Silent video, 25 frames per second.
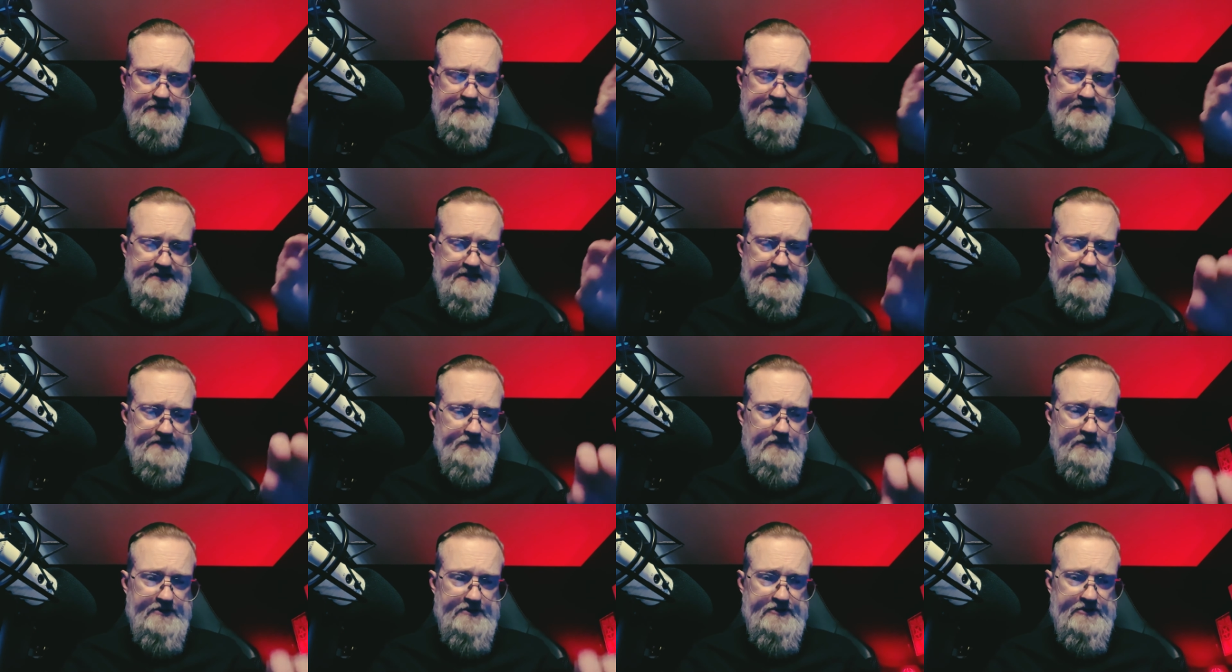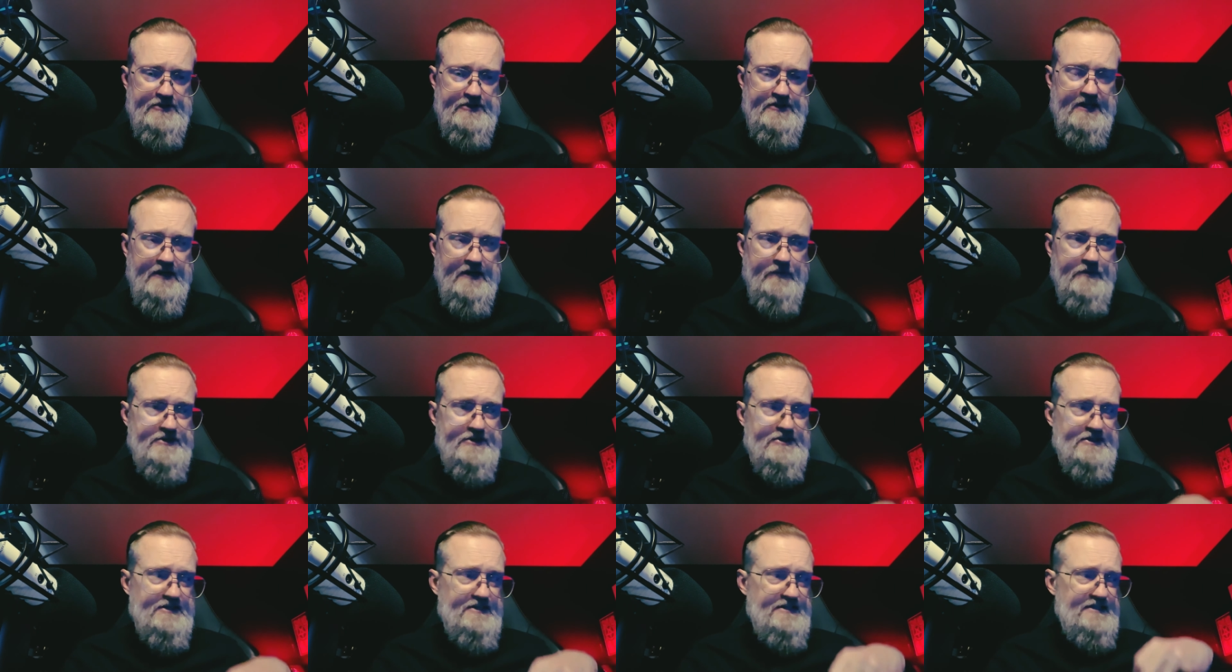It says one should not
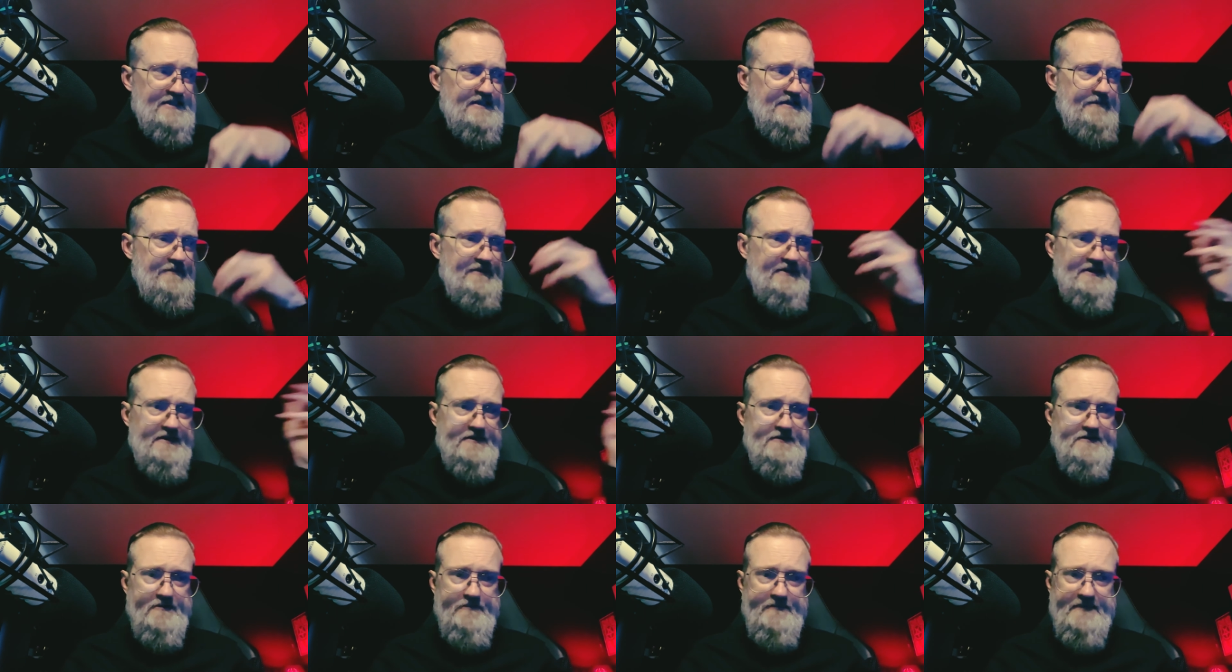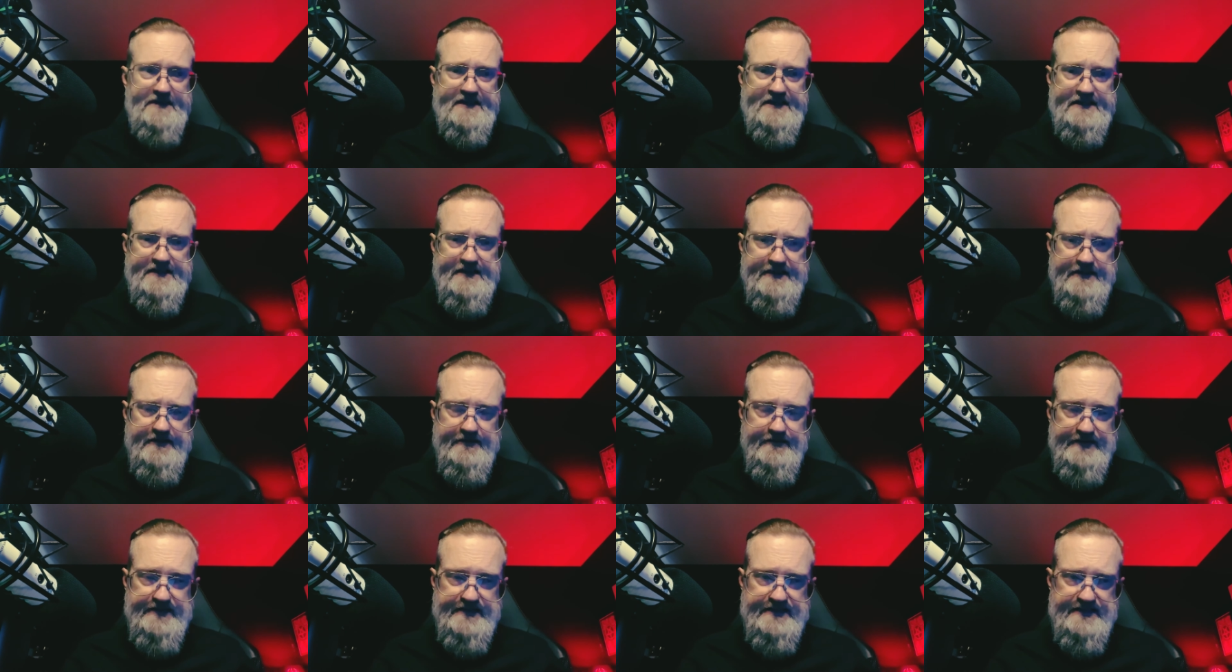wish to skip the intermediary